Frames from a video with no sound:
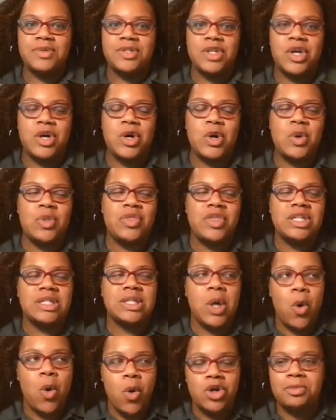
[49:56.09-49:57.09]
So this
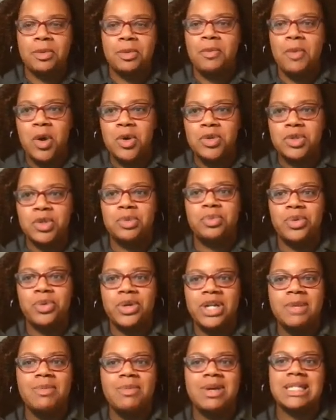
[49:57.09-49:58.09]
course proposal
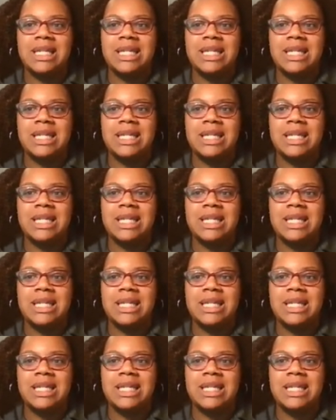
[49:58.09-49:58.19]
pretty much